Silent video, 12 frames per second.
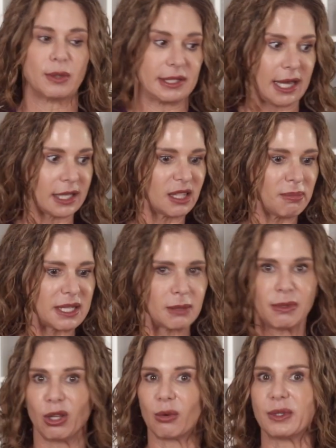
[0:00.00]
Was that the
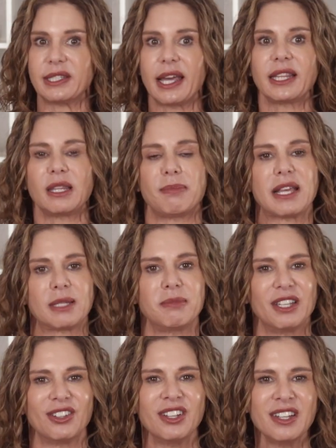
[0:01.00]
best meal or was that the best
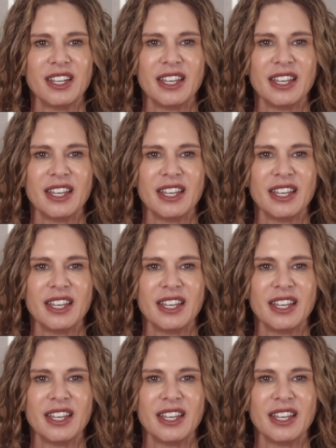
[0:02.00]
meal?